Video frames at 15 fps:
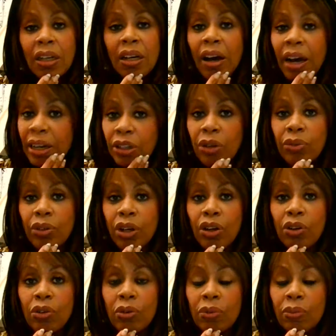I don't
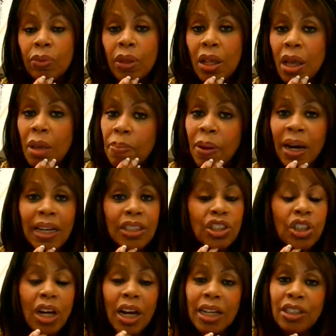know. But I,
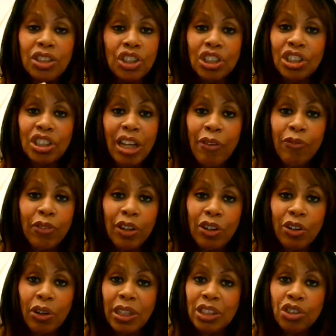she, I, she's definitely
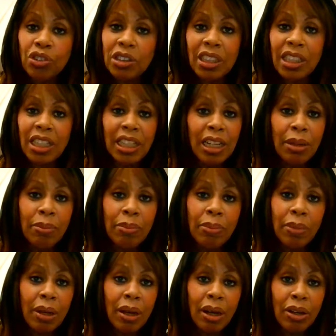not interested in
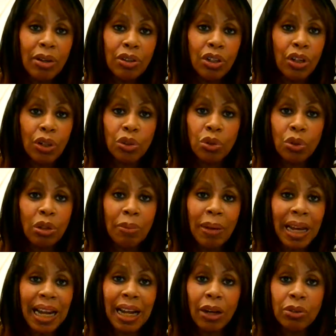him, you know, talking
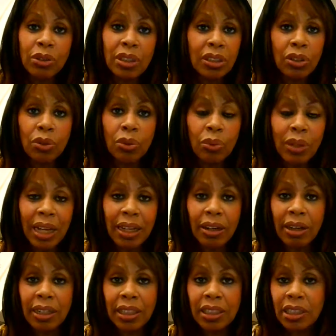about houses and all that
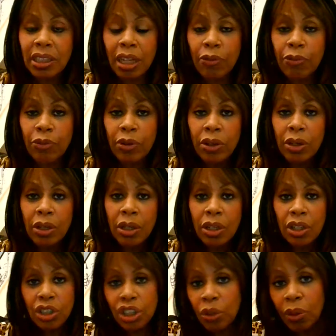kind of stuff.
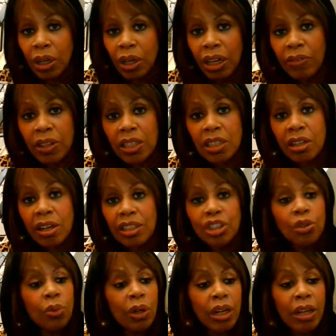She weren't even the slightest,
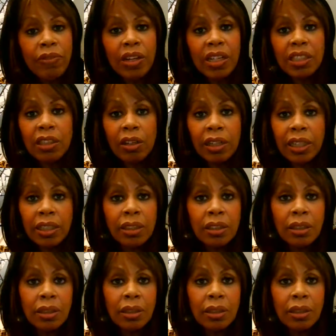she weren't even excited.